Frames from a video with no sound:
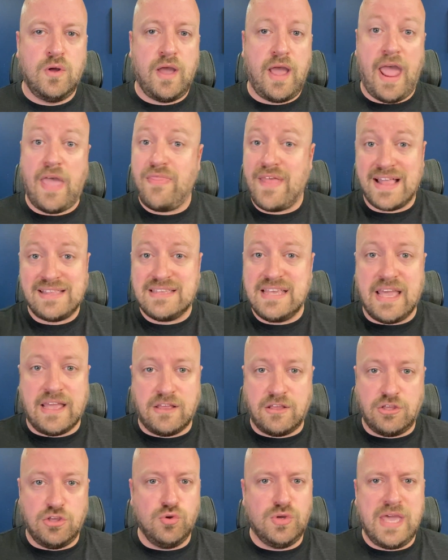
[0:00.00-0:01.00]
And that's
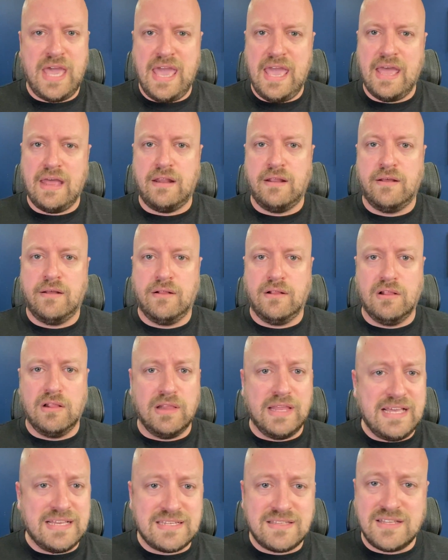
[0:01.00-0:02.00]
it. You can't
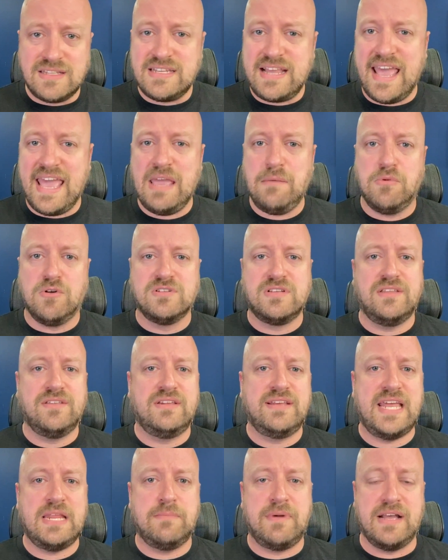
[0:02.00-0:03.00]
list the tables in the
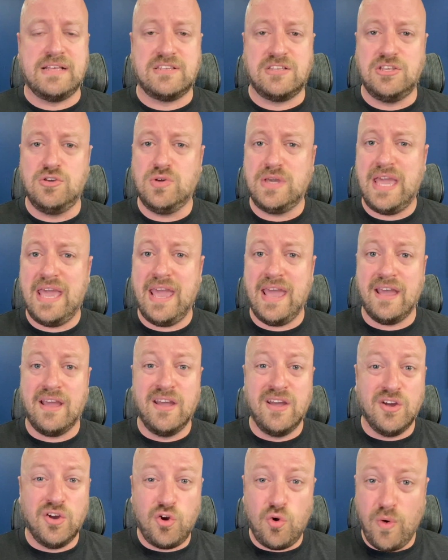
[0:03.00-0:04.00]
database. You can't
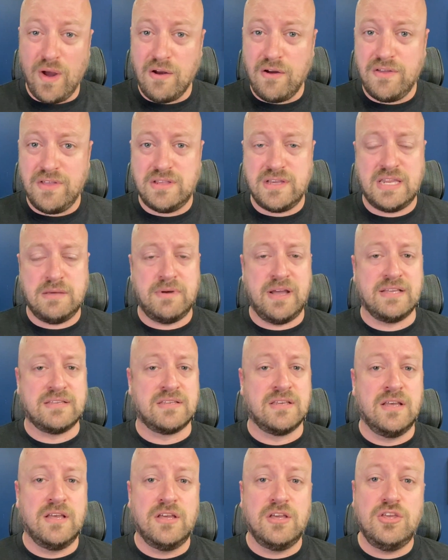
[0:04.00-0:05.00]
query the
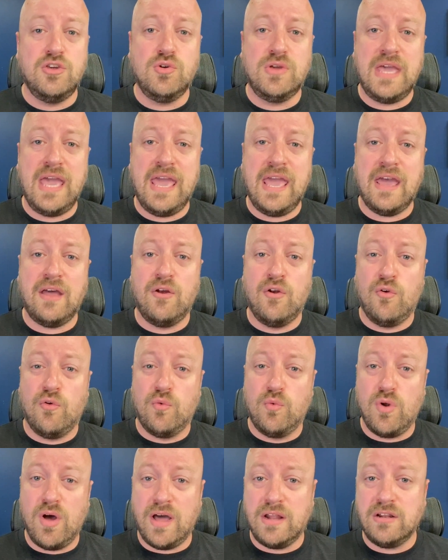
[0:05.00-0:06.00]
database. You can't
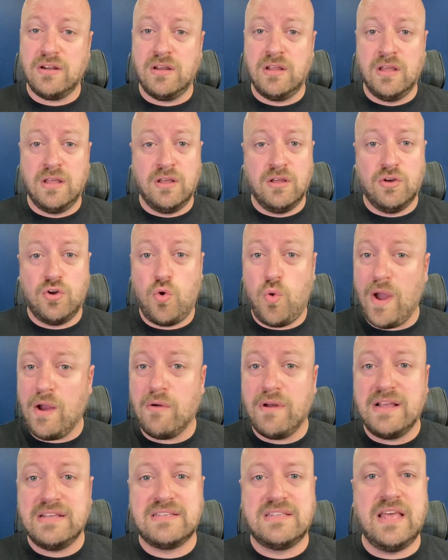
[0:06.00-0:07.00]
run
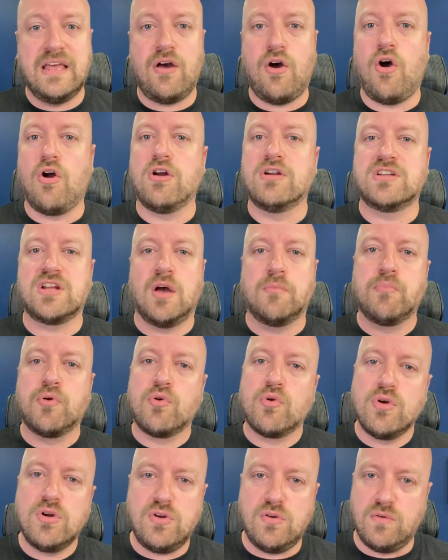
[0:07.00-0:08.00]
queries that aren't
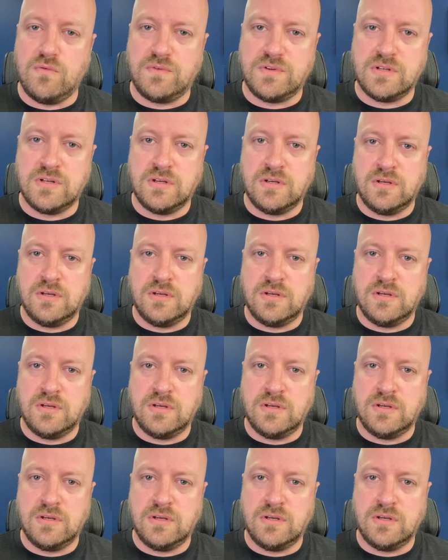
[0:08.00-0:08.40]
approved.